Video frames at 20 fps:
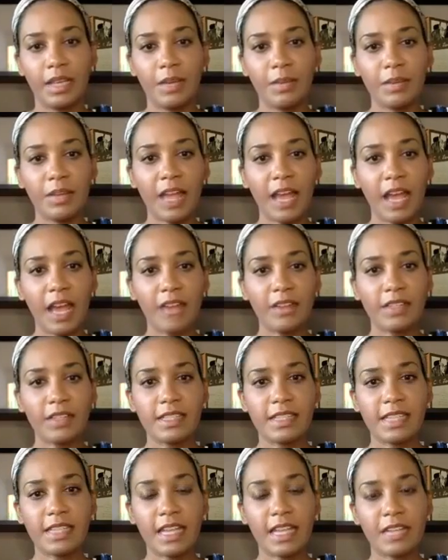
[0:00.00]
But how
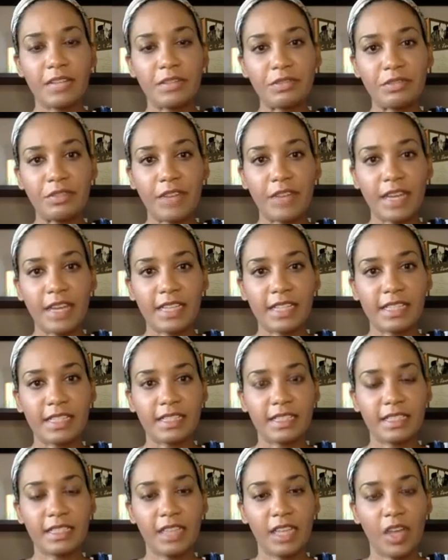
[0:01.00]
does that affect
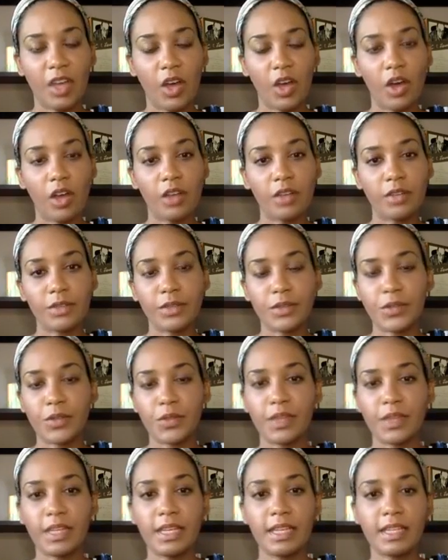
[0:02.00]
all of
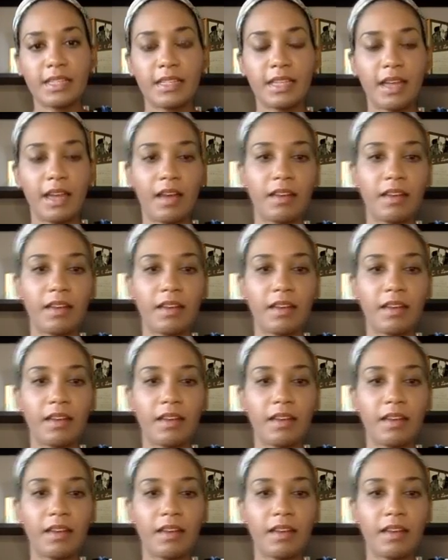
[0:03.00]
those things?